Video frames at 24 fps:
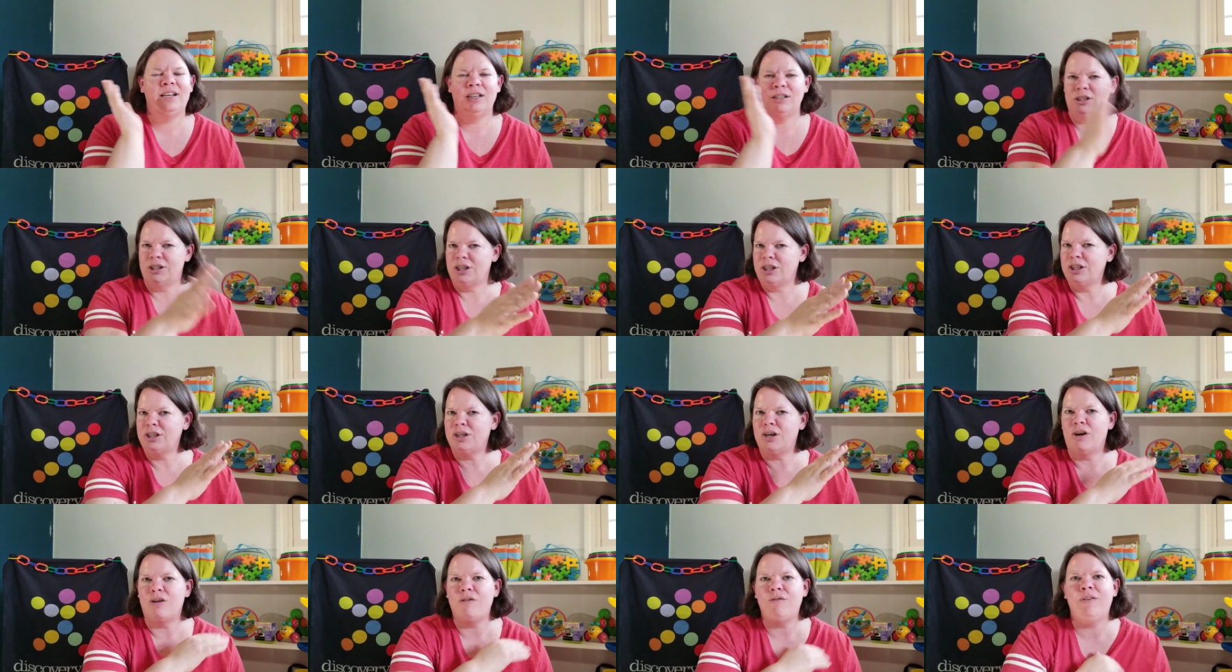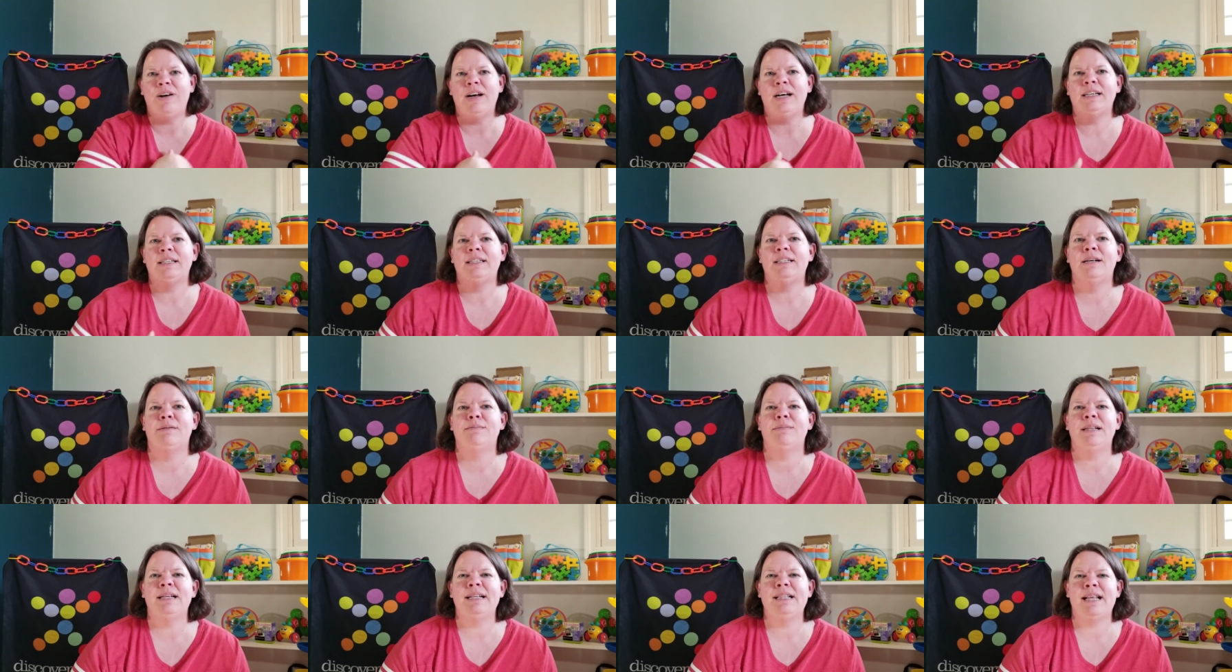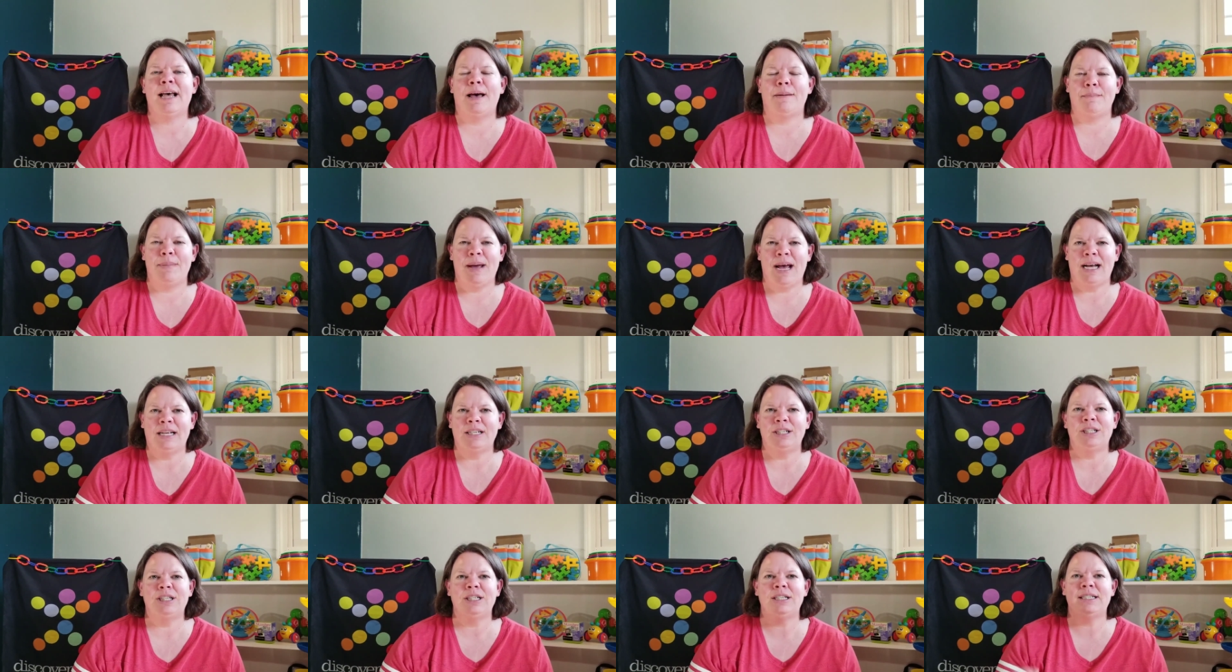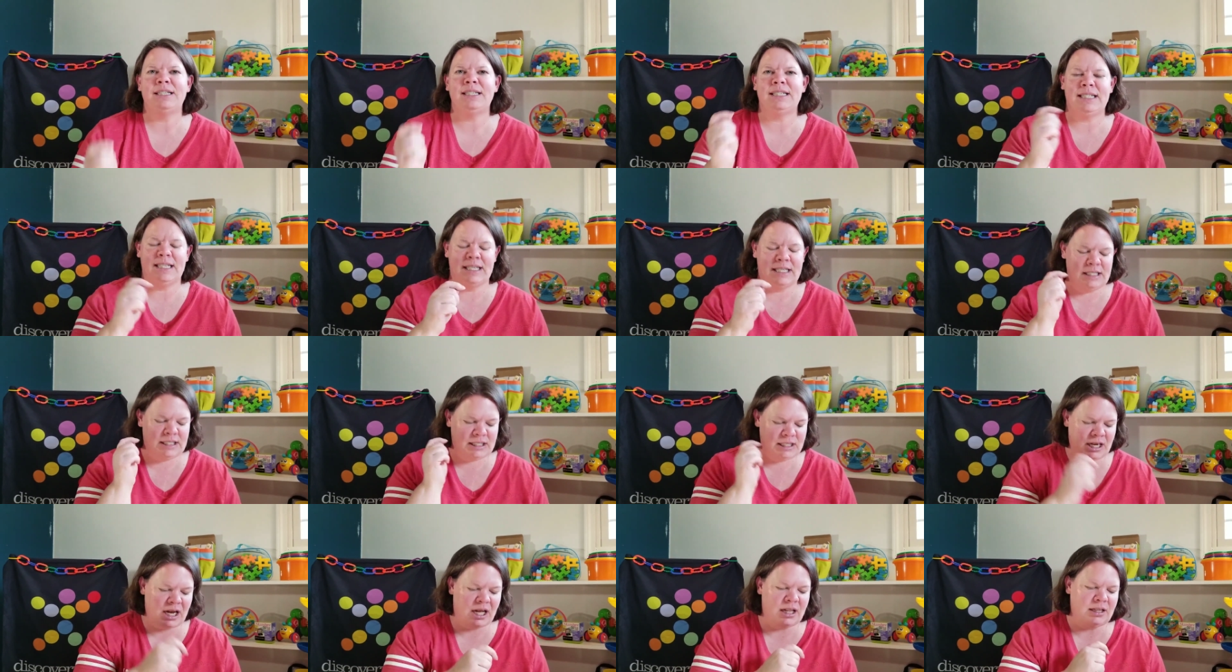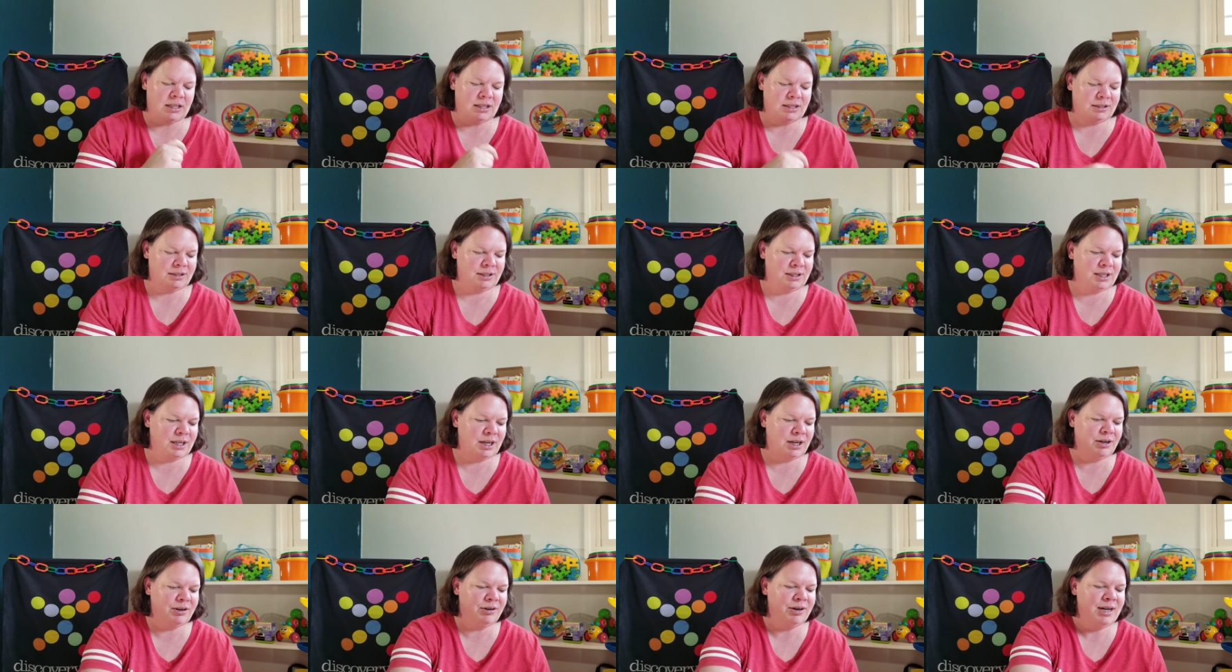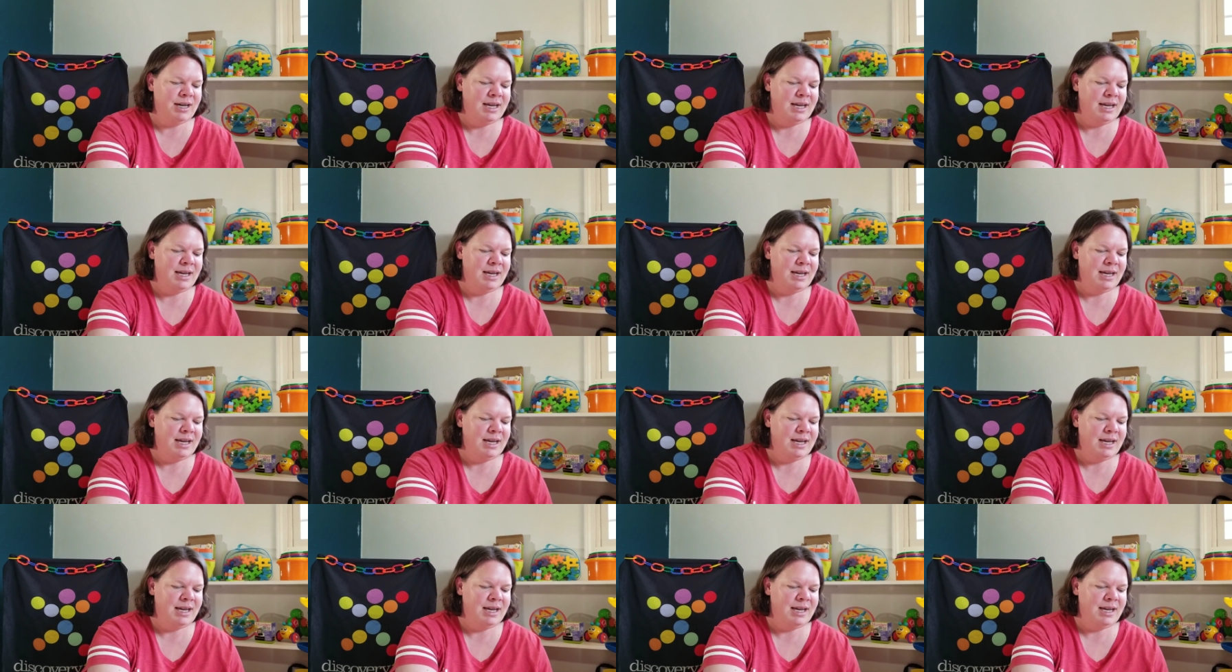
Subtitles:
Just go find something that matches this color. So